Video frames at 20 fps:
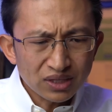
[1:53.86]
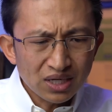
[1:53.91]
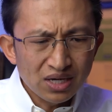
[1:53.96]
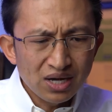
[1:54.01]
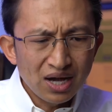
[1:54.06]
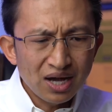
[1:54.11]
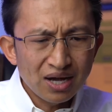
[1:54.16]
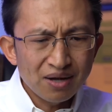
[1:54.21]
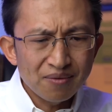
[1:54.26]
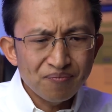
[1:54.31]

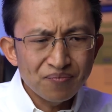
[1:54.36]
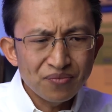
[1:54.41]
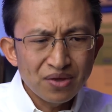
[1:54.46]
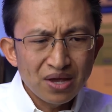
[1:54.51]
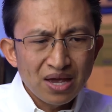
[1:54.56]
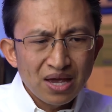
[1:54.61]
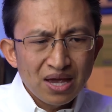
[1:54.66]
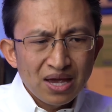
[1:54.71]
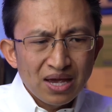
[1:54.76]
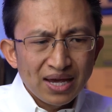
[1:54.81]

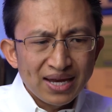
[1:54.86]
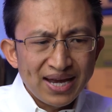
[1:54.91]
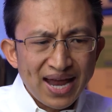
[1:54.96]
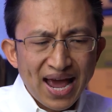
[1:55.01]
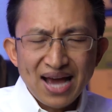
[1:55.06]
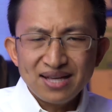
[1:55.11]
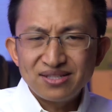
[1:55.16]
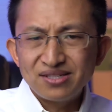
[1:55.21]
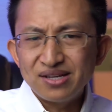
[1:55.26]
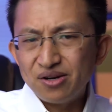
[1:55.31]
an
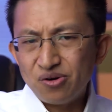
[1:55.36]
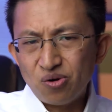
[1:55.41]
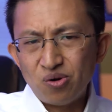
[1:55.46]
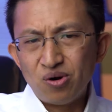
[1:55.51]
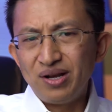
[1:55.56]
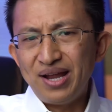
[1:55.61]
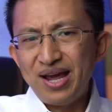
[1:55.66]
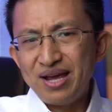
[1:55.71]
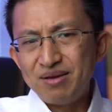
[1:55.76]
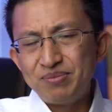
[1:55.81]
asset
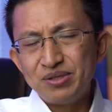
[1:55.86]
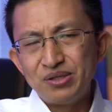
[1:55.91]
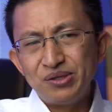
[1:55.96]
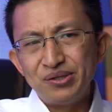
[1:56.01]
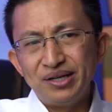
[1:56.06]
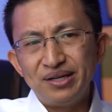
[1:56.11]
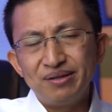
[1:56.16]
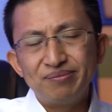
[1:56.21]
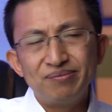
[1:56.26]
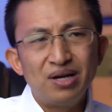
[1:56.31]
or a
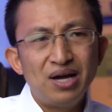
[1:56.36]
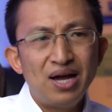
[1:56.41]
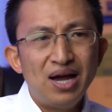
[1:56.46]
liability?